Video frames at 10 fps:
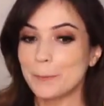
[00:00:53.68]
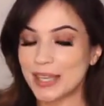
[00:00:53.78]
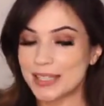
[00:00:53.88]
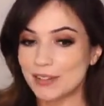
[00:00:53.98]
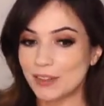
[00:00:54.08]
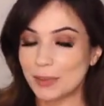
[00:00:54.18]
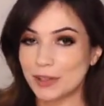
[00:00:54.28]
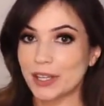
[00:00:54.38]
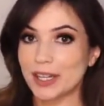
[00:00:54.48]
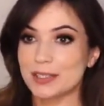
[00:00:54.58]
Me and Davey have been
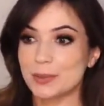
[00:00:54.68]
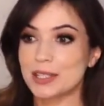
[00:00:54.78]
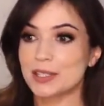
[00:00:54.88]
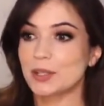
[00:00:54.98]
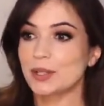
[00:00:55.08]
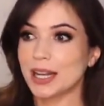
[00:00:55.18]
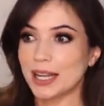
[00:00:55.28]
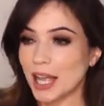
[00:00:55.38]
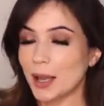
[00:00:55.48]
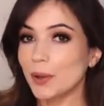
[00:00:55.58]
looking at this pizza stone and
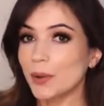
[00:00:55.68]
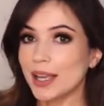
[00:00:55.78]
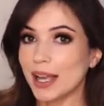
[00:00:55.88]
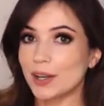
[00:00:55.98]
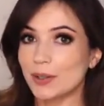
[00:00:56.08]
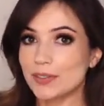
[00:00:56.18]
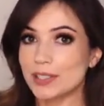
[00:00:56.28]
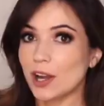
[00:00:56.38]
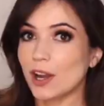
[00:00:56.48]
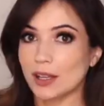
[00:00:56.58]
it kept going out of
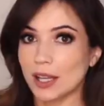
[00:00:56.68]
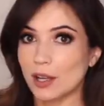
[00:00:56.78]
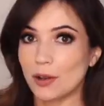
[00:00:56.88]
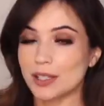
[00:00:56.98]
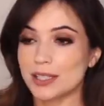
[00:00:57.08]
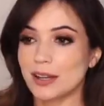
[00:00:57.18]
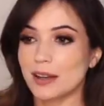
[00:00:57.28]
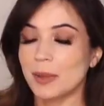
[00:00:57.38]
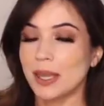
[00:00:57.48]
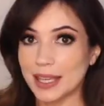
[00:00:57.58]
stock like all the
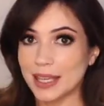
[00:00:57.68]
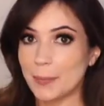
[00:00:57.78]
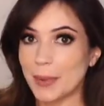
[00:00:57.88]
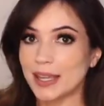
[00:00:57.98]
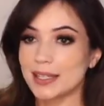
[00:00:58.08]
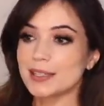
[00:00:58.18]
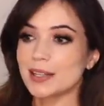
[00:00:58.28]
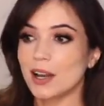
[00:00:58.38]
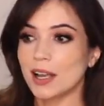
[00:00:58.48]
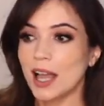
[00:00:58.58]
time. It came back into
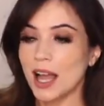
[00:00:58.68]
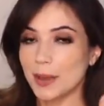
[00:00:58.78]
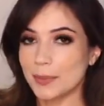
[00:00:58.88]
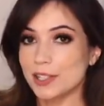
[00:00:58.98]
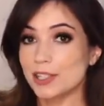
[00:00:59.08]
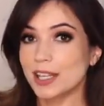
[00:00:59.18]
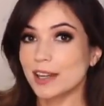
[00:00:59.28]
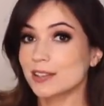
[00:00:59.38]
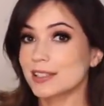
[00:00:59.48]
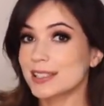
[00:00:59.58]
stock. I managed to get it on